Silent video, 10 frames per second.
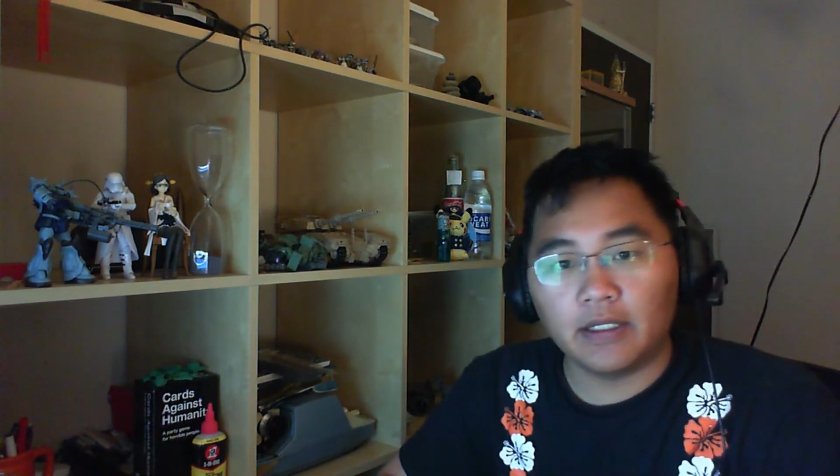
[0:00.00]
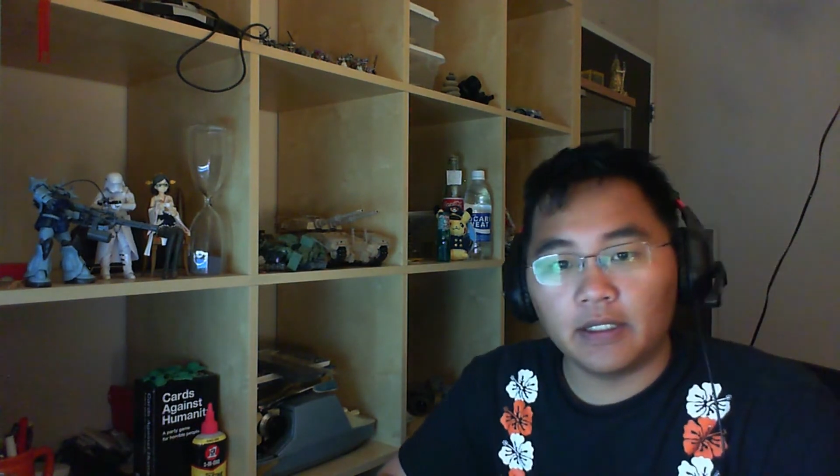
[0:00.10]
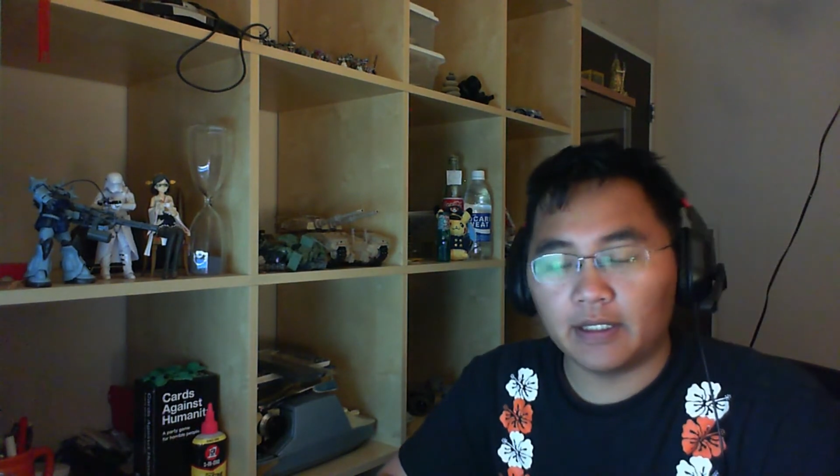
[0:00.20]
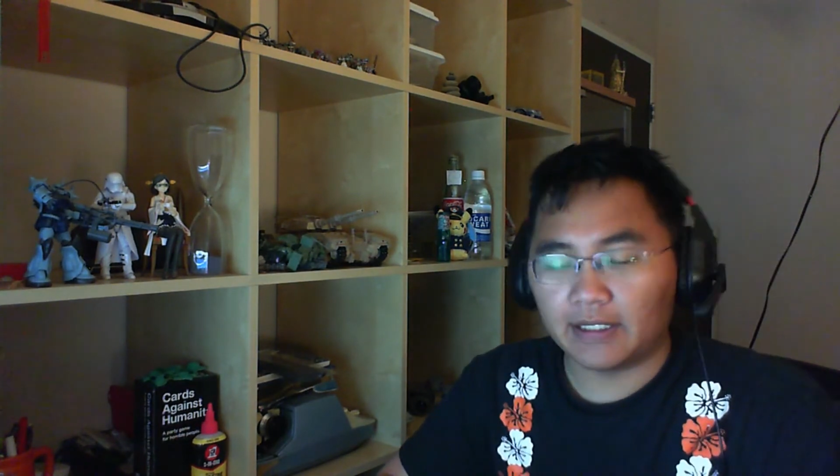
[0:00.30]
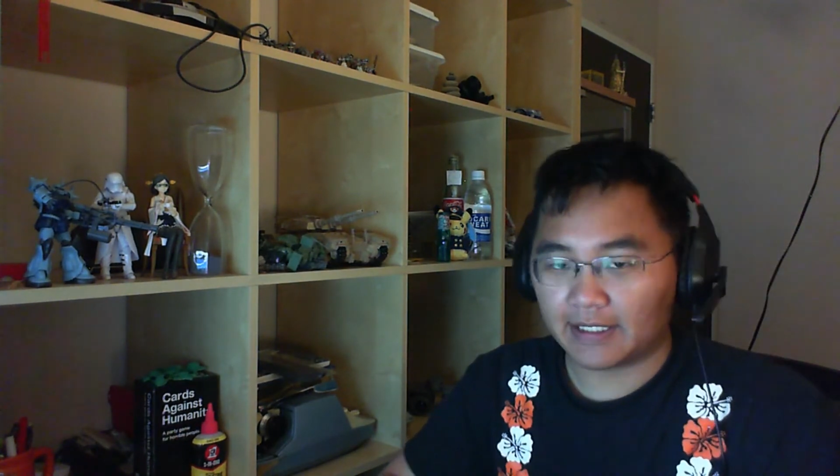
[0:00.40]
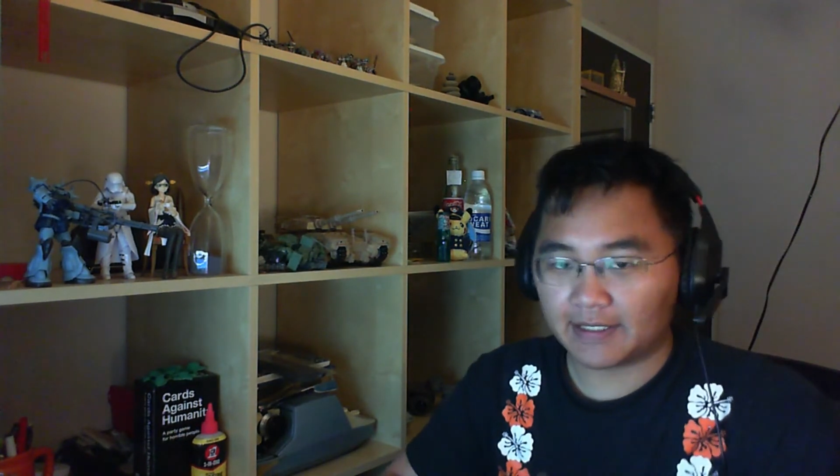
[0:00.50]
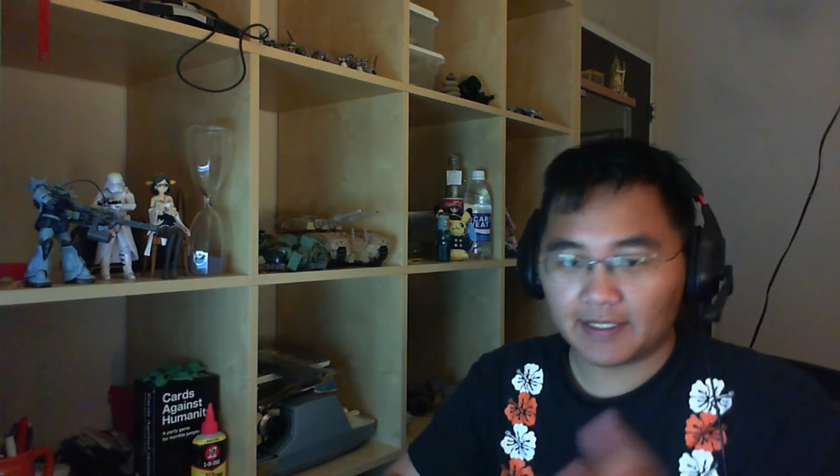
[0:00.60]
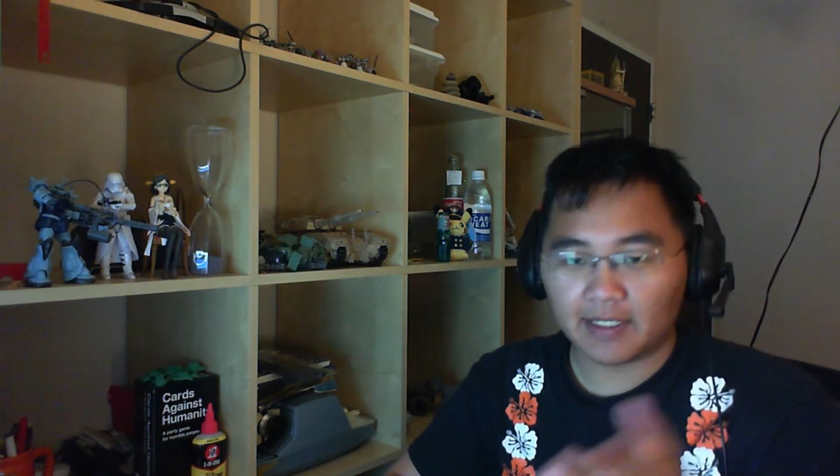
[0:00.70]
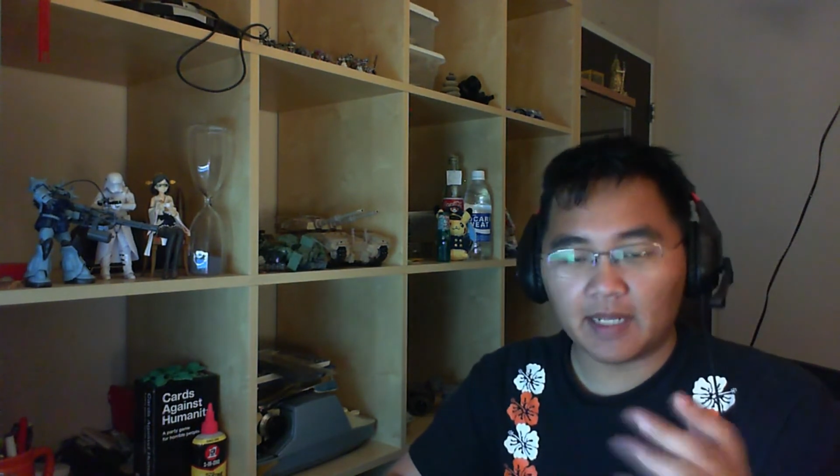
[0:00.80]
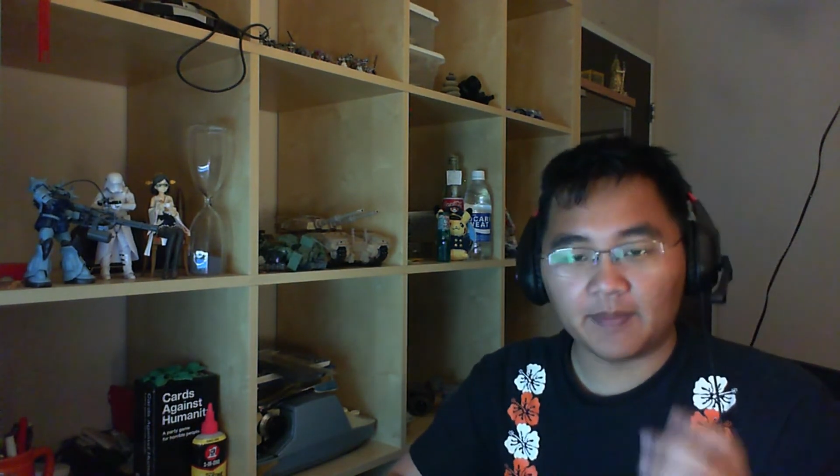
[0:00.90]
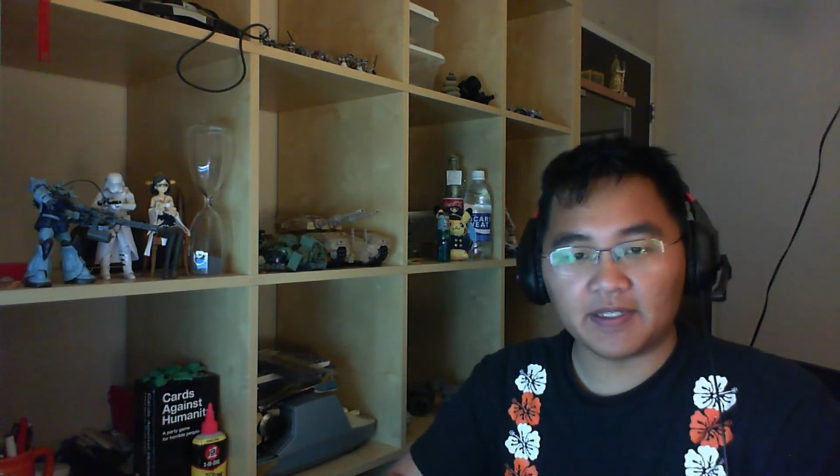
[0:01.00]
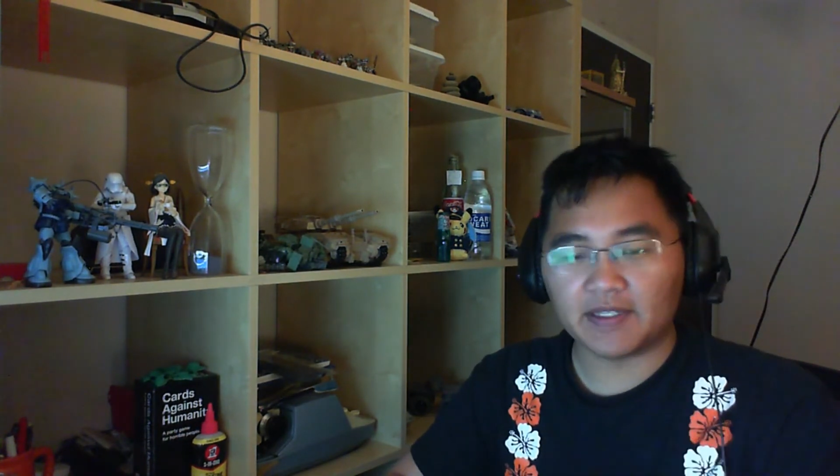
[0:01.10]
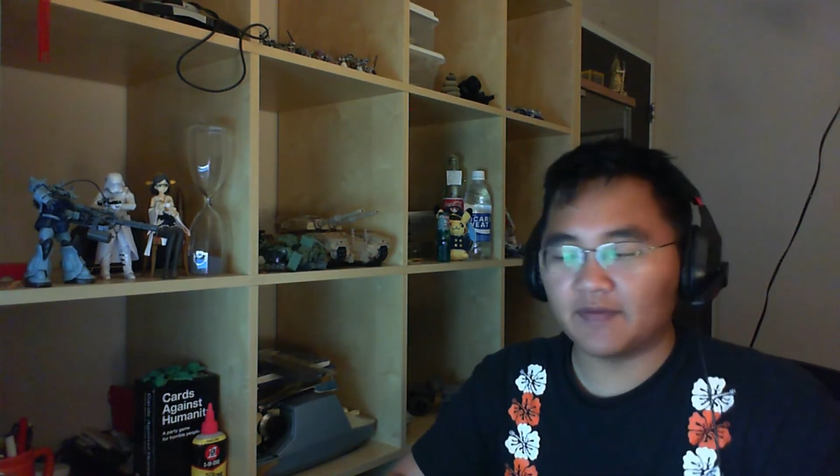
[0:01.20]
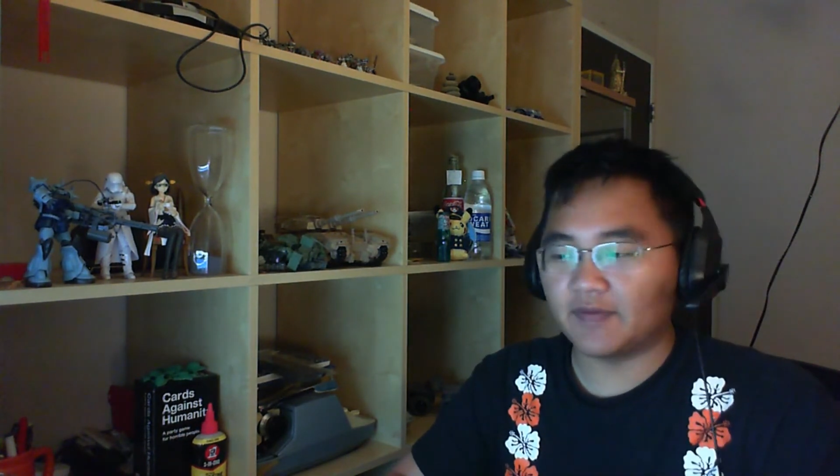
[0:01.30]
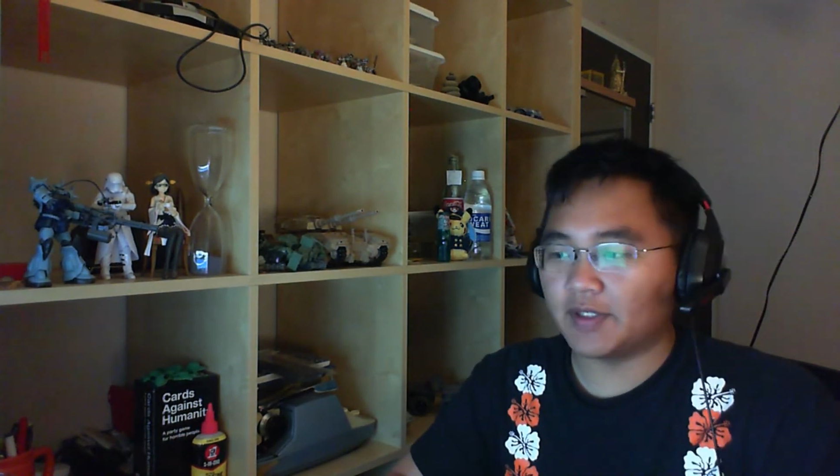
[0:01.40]
Like I said,
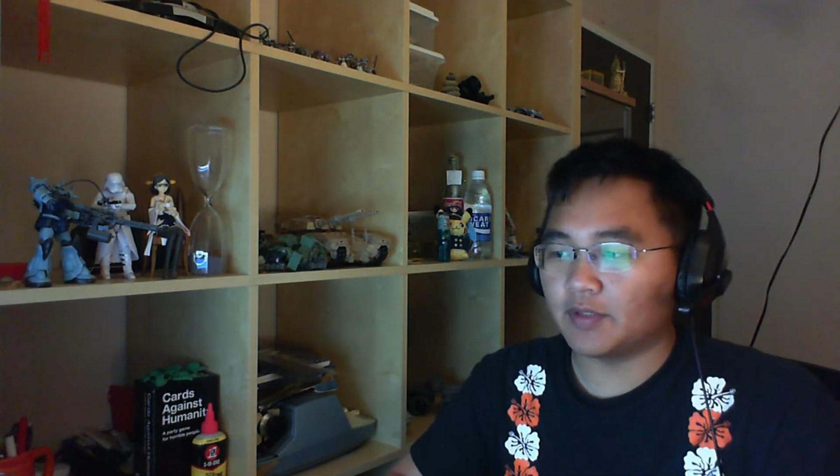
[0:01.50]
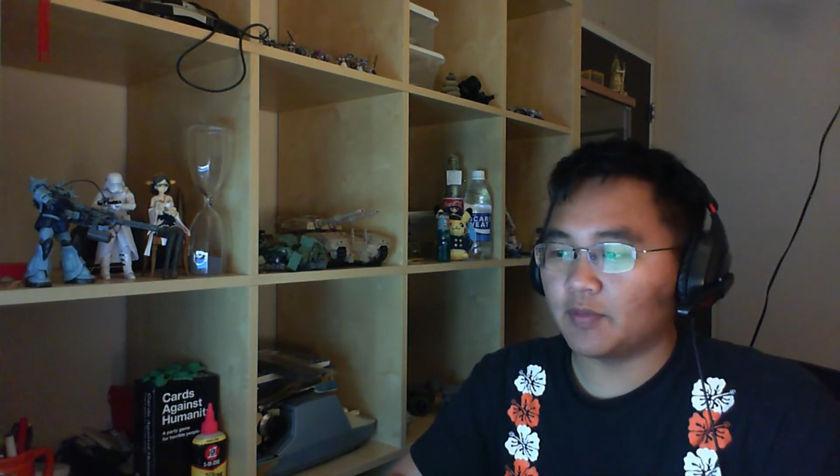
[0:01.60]
MP7 video